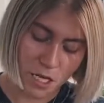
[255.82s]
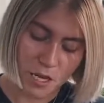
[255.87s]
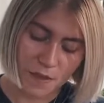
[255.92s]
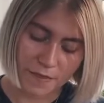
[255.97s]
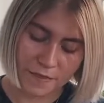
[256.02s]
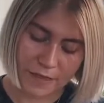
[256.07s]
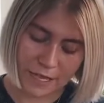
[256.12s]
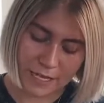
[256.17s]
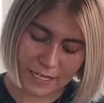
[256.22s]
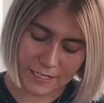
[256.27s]

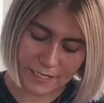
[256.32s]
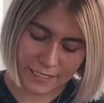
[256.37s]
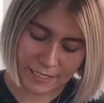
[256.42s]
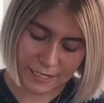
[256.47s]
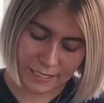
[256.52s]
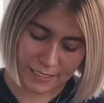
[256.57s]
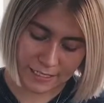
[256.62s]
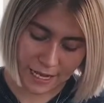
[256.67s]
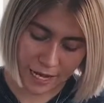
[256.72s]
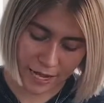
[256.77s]
This
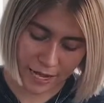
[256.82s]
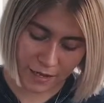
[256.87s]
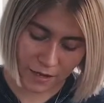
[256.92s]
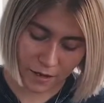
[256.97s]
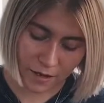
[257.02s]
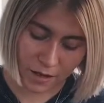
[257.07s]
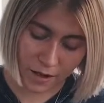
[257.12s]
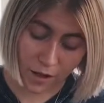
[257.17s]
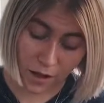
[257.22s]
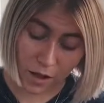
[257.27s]
can take
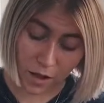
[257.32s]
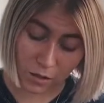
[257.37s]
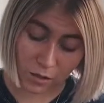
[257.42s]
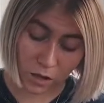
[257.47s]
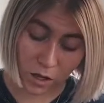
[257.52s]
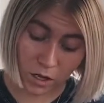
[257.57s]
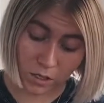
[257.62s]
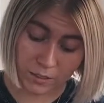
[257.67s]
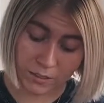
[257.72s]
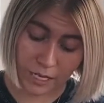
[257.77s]
a
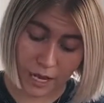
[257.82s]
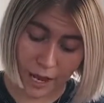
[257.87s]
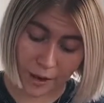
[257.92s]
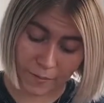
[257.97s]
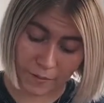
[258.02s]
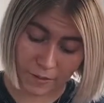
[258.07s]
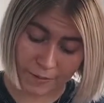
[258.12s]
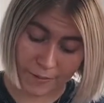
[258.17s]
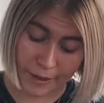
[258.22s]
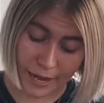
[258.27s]
long
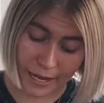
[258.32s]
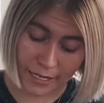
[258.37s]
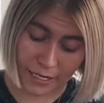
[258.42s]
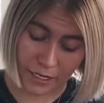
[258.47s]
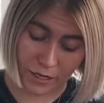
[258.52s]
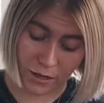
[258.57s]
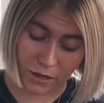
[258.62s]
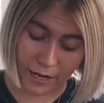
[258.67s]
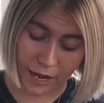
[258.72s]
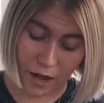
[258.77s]
time
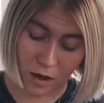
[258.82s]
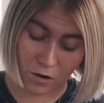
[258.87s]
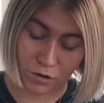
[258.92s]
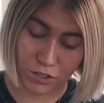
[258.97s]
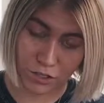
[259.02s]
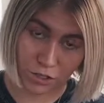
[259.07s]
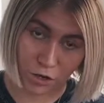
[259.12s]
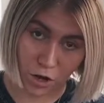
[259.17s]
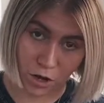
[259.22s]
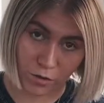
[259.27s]
depending on how
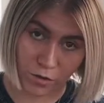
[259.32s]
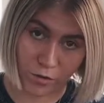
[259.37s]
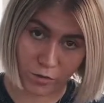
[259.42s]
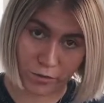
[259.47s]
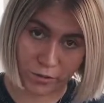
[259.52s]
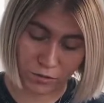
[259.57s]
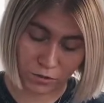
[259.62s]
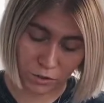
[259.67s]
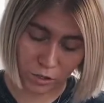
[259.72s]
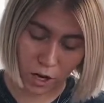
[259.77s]
strong the
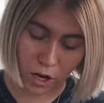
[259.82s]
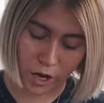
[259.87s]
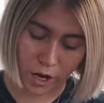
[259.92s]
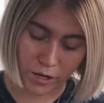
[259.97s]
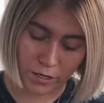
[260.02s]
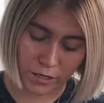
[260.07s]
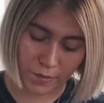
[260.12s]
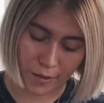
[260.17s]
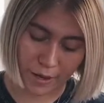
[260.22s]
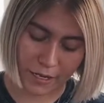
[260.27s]
roots
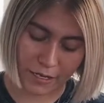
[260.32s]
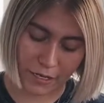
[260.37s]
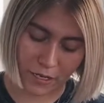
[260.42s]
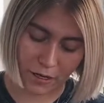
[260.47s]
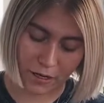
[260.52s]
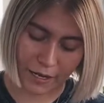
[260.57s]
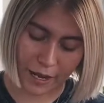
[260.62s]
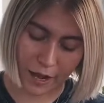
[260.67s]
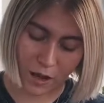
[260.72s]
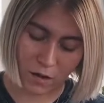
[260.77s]
are, depending
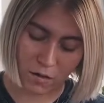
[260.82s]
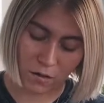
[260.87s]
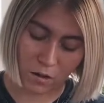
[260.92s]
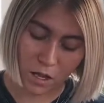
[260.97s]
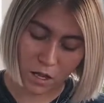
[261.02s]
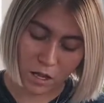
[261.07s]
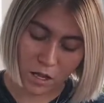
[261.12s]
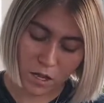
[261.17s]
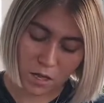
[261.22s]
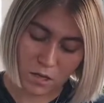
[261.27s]
on how
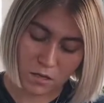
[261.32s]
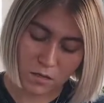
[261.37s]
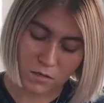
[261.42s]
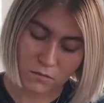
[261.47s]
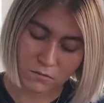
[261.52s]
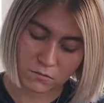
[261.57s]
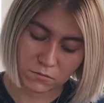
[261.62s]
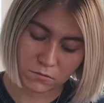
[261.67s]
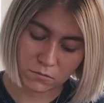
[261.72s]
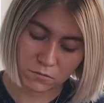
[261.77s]

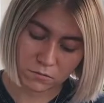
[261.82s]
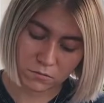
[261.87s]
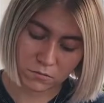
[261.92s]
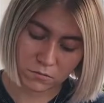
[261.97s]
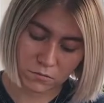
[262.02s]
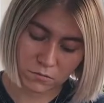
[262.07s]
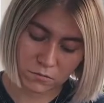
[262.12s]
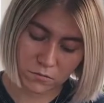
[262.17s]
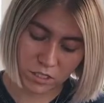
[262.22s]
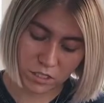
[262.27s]

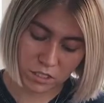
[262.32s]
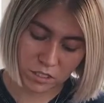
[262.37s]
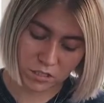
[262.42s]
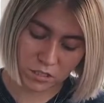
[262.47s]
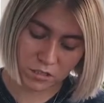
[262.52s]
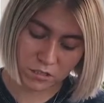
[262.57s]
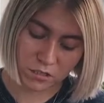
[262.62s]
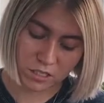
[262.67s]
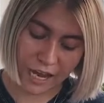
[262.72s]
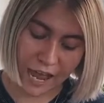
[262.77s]

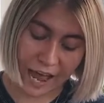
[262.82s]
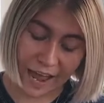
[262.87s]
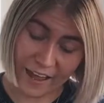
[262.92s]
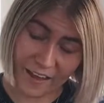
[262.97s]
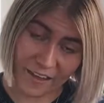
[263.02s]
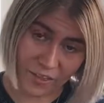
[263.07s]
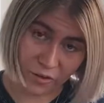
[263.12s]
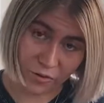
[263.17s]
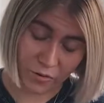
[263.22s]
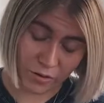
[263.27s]
just
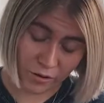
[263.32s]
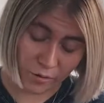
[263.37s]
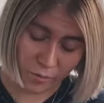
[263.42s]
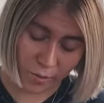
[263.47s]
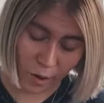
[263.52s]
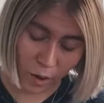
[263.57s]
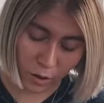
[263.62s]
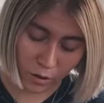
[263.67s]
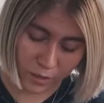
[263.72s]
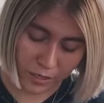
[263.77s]
tight the root
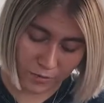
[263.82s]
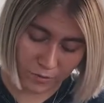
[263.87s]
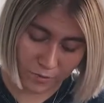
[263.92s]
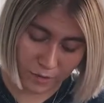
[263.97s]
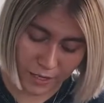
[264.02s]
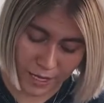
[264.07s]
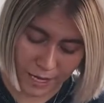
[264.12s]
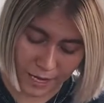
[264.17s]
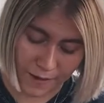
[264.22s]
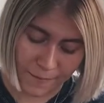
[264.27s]
ball can
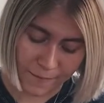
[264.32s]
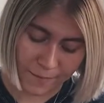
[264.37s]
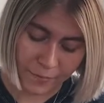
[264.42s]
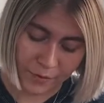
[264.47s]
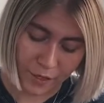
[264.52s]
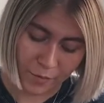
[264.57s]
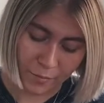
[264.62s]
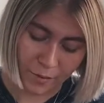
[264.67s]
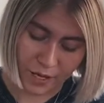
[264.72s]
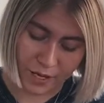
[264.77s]
be,
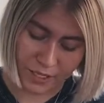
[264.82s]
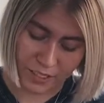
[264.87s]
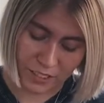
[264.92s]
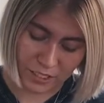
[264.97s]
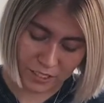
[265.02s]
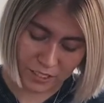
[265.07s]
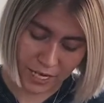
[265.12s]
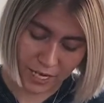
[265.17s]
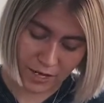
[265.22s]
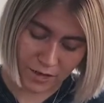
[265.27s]
but
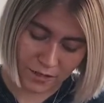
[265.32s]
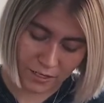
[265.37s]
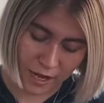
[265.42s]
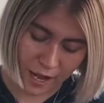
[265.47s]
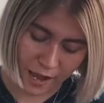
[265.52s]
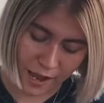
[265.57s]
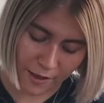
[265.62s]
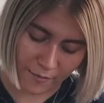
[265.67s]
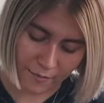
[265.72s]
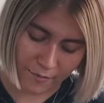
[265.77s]
just take your
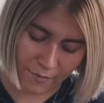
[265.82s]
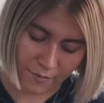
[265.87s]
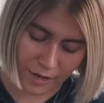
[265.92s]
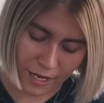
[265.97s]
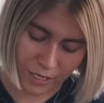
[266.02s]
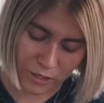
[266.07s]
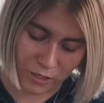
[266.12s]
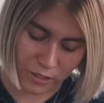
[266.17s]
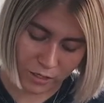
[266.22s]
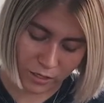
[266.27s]
time,
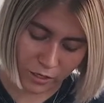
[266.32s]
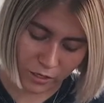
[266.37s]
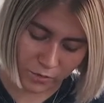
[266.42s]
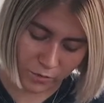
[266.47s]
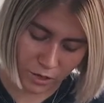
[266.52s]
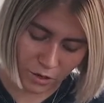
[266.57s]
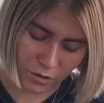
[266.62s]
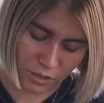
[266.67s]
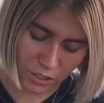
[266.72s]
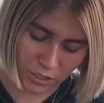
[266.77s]
make circular
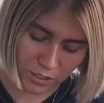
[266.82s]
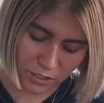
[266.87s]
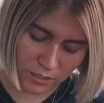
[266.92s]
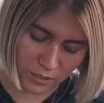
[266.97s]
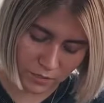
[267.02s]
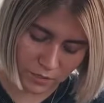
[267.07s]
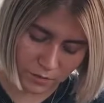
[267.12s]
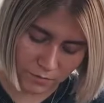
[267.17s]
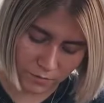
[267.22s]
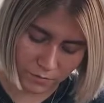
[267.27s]

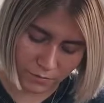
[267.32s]
motions,